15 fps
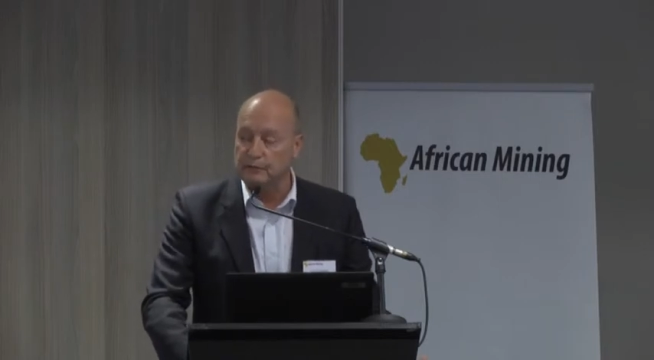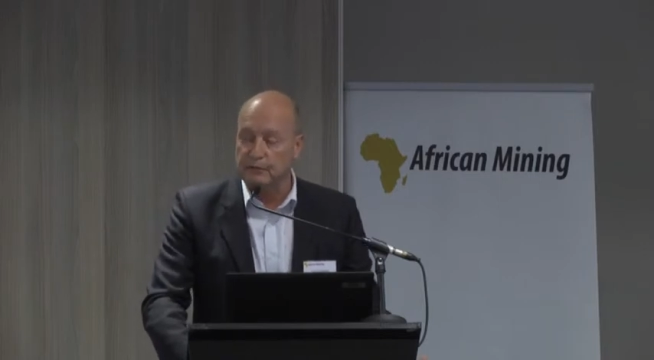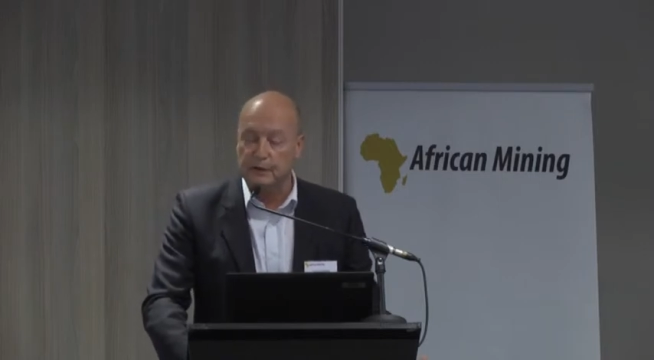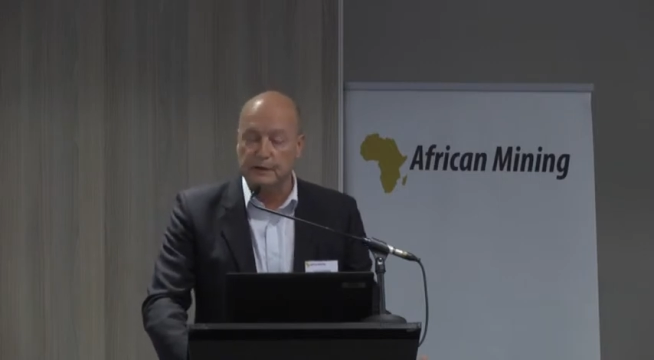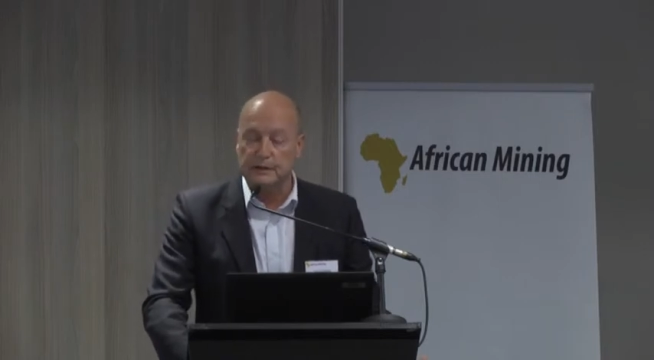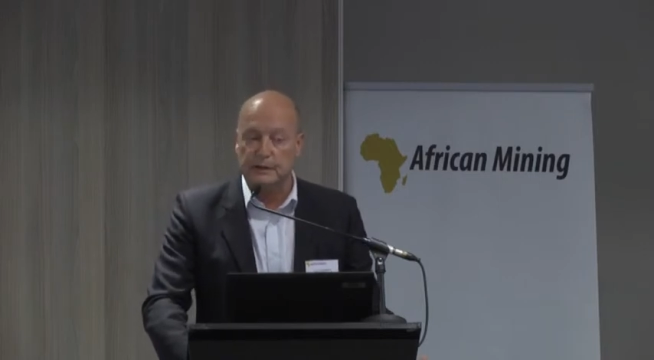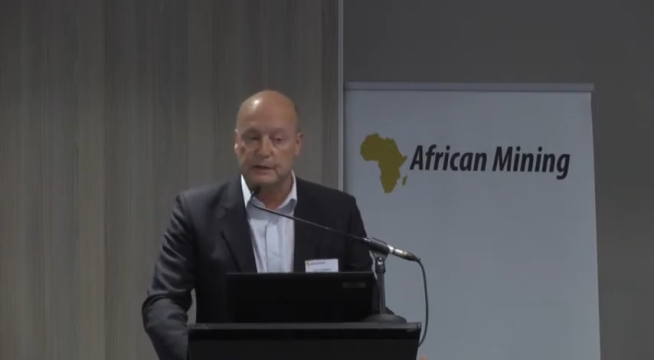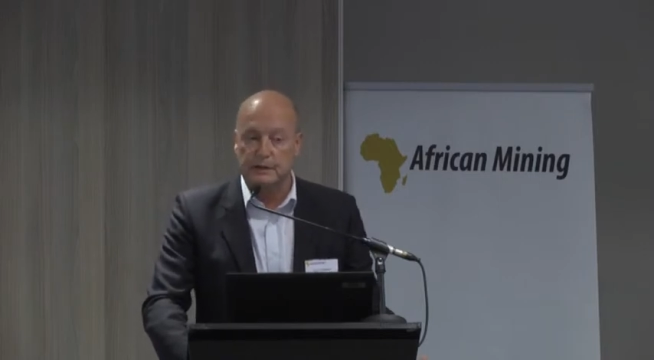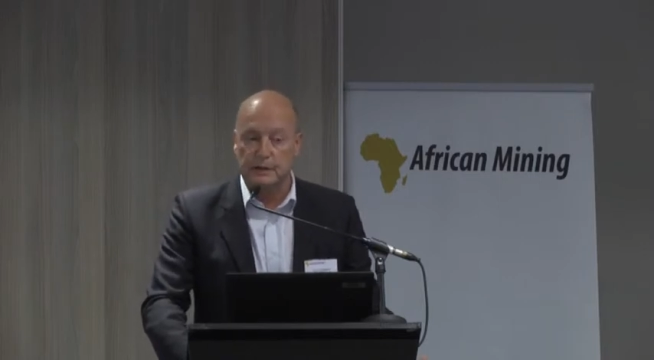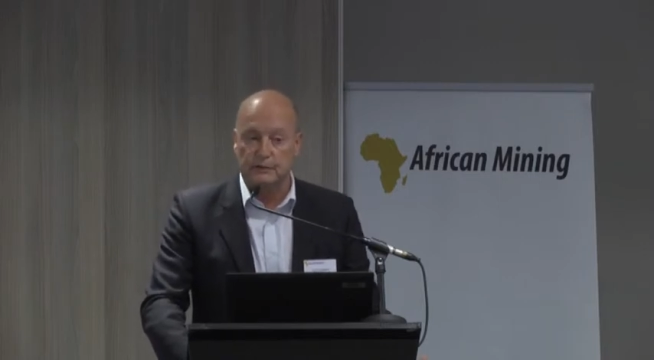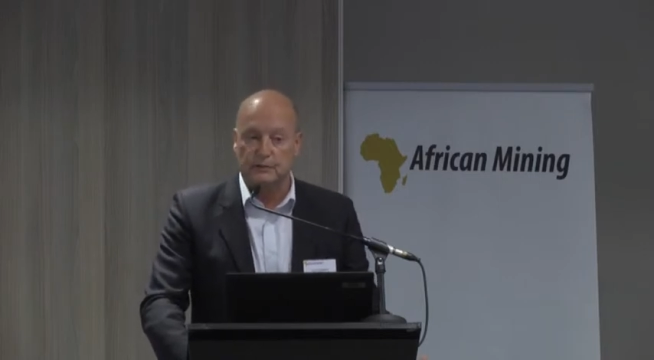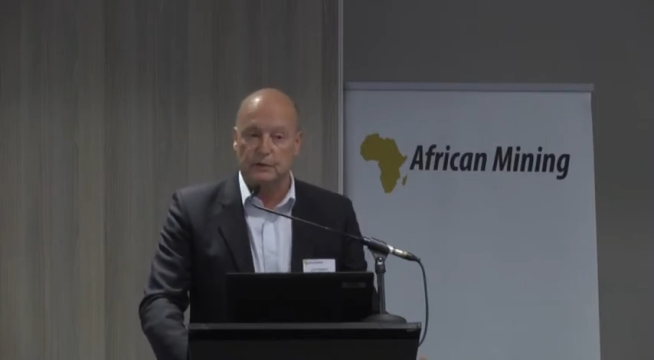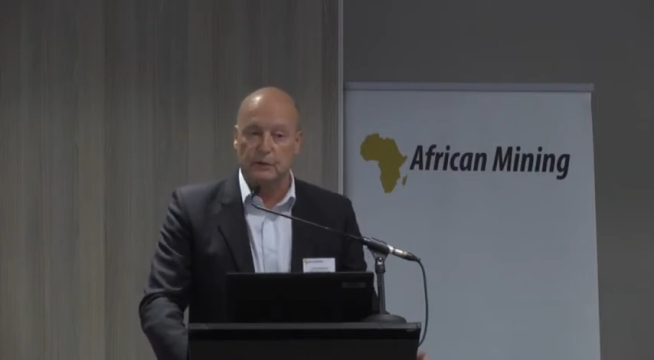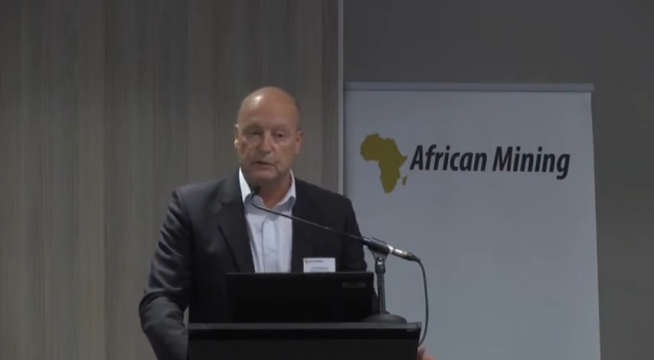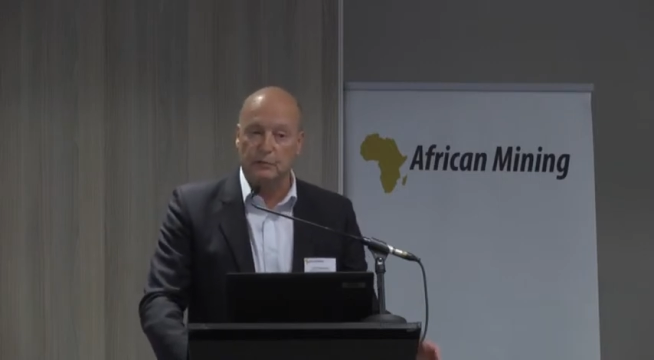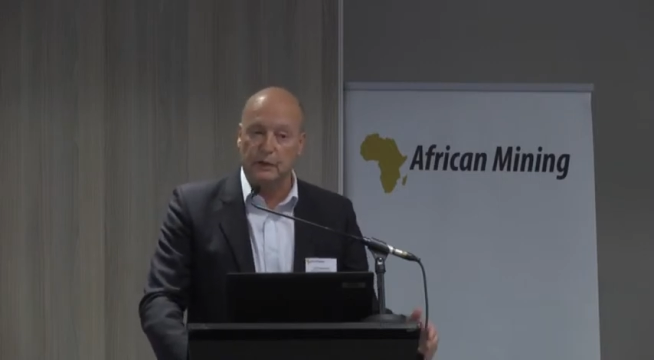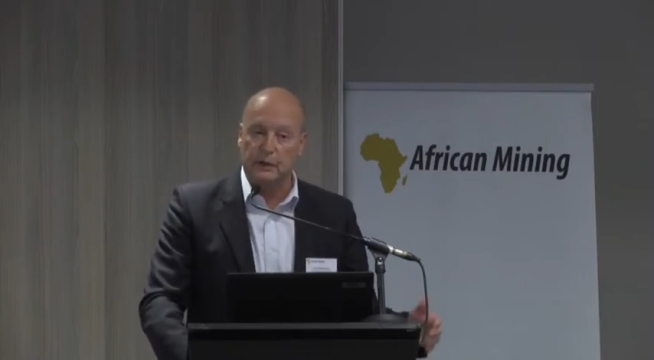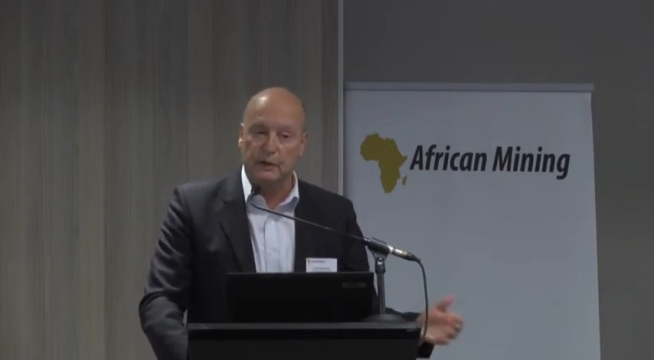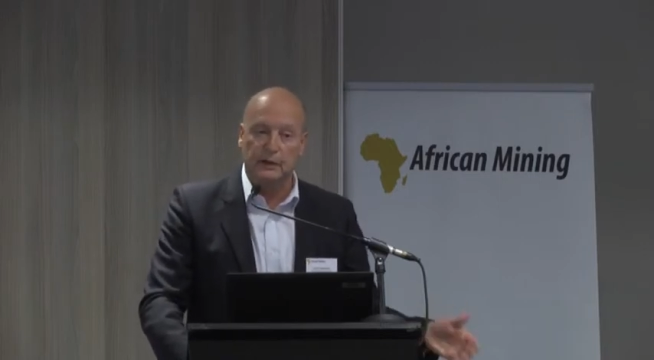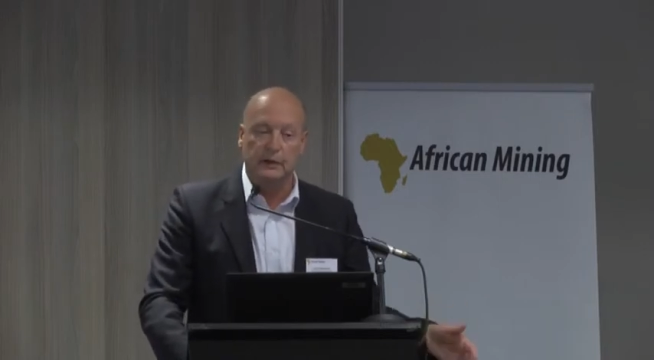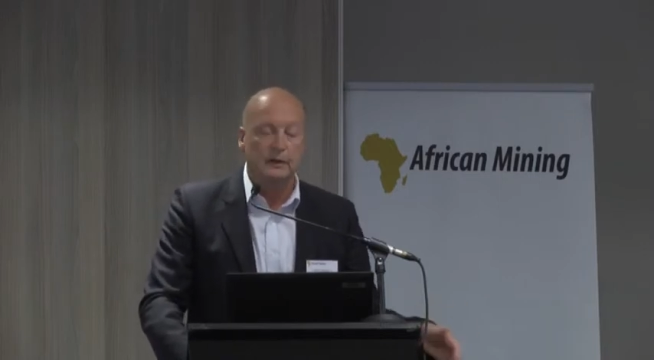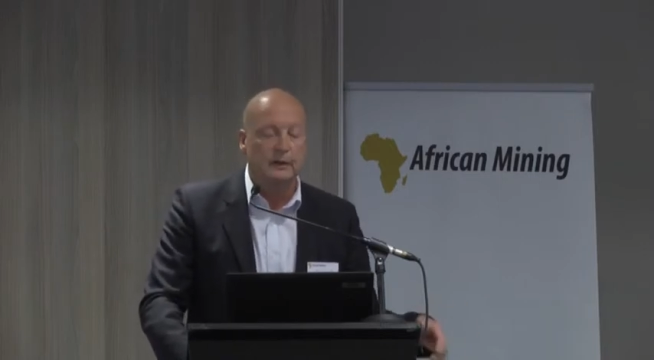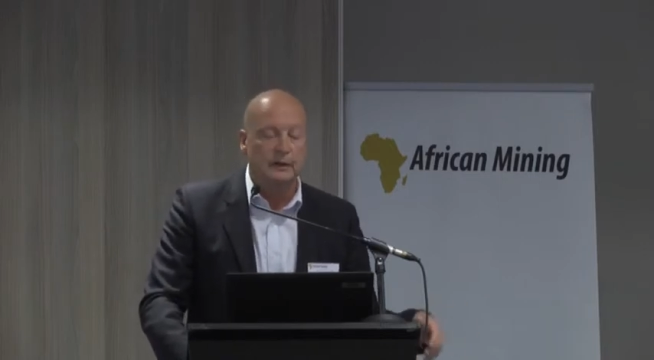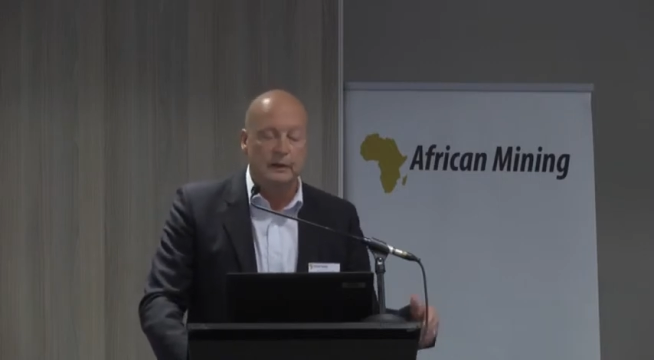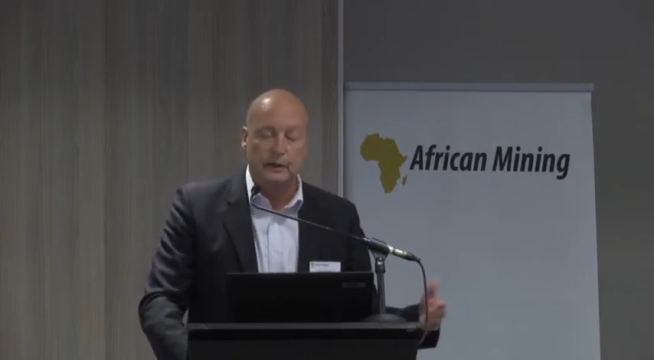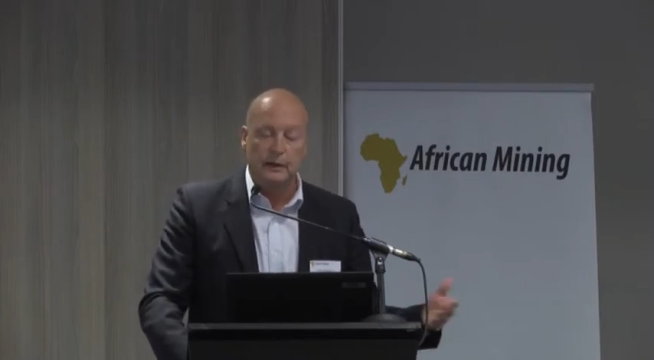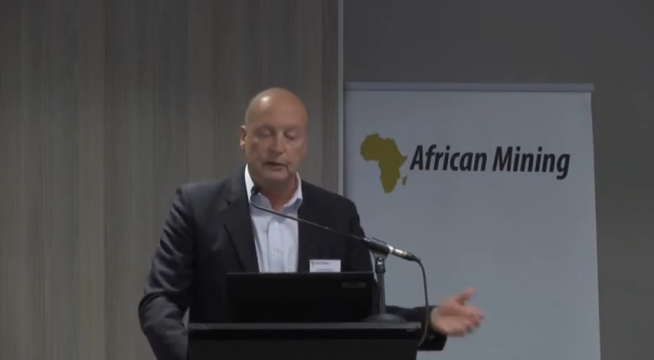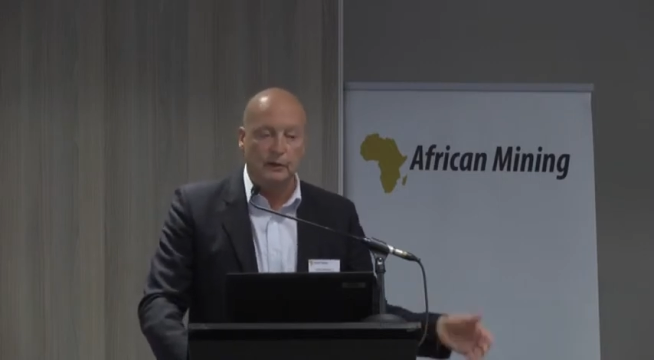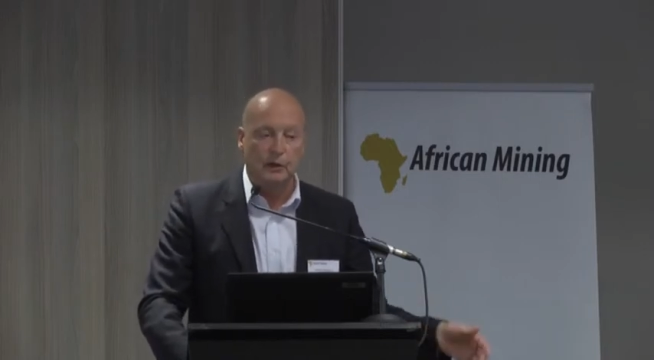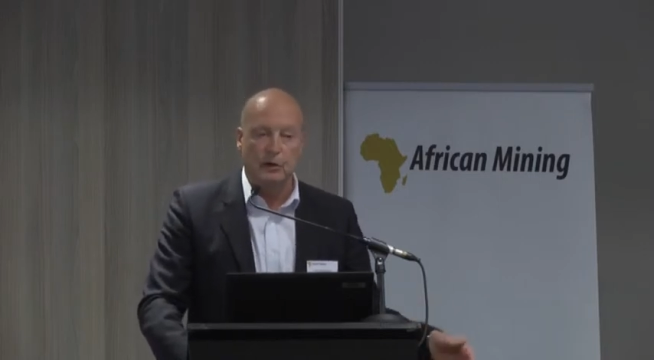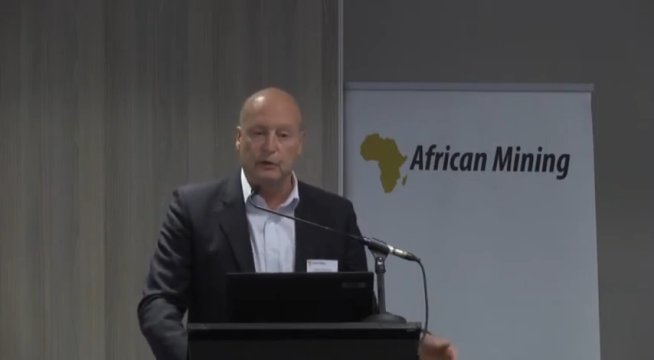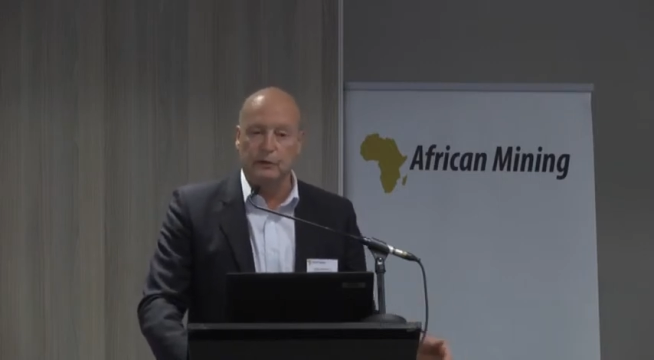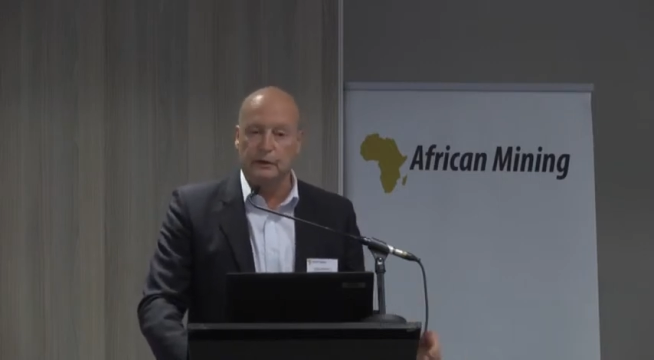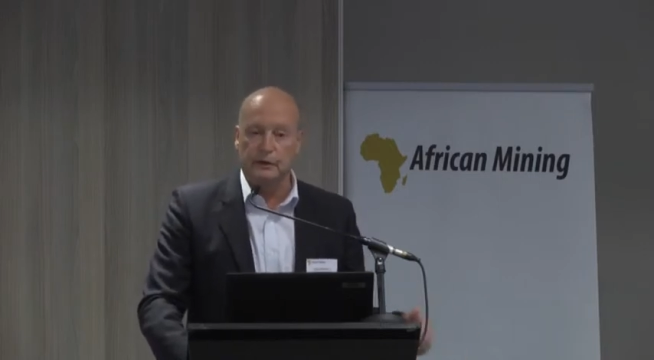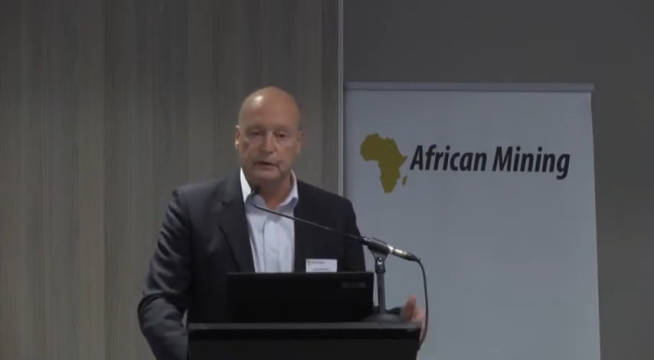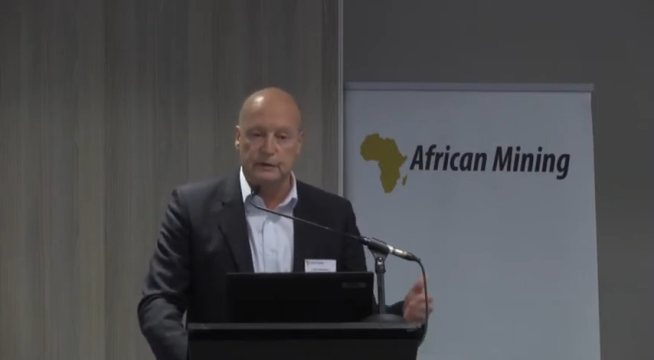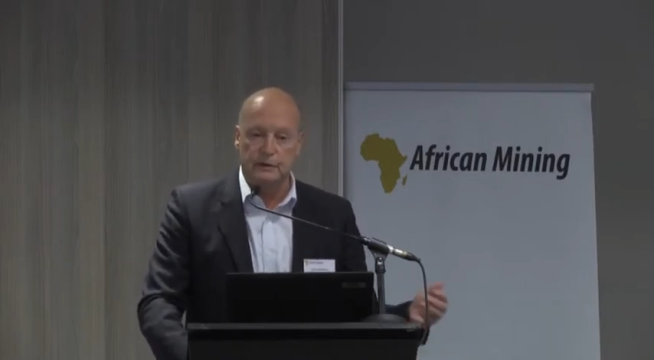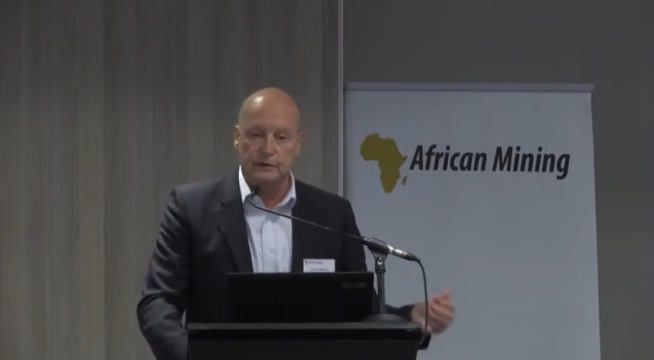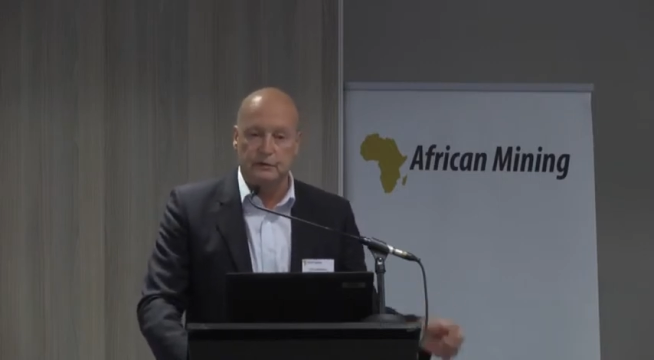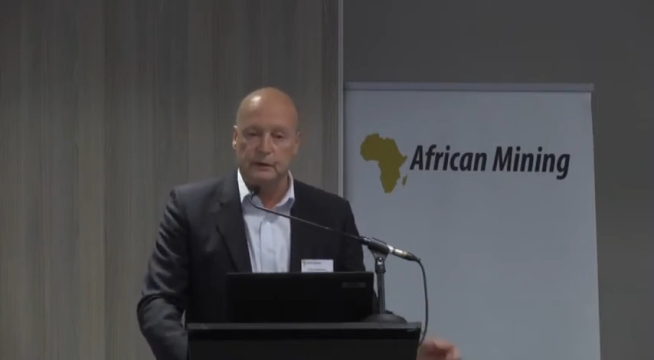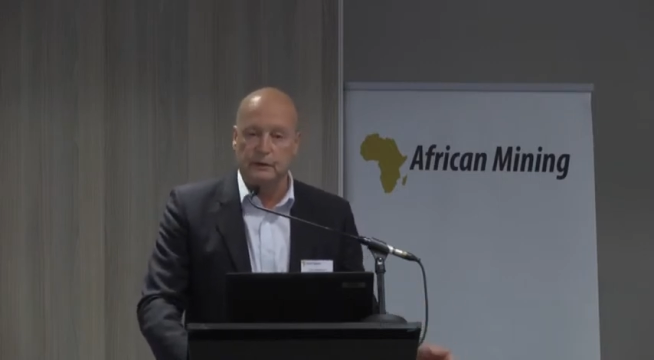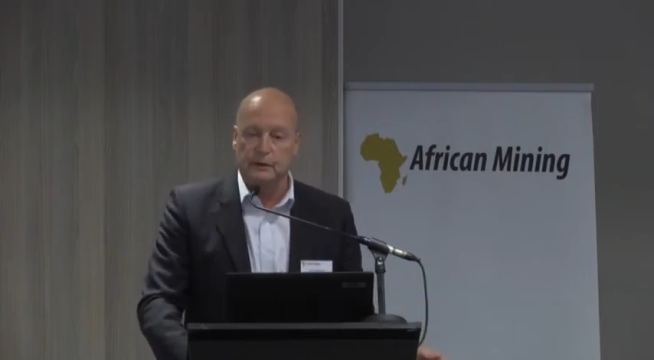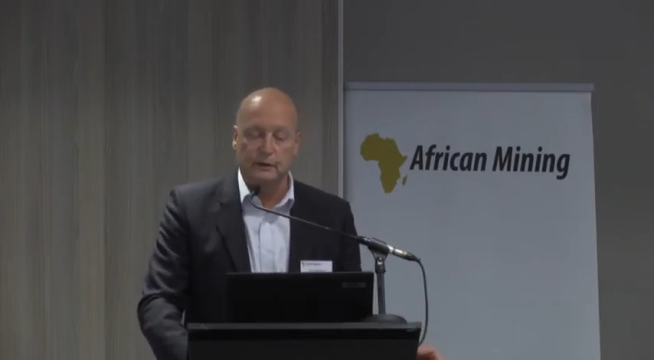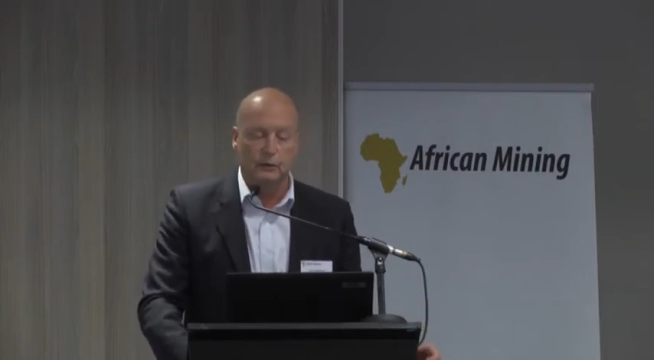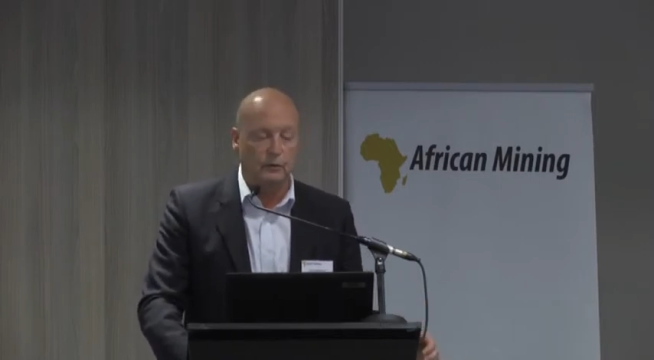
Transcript: very successfully in the gold industry,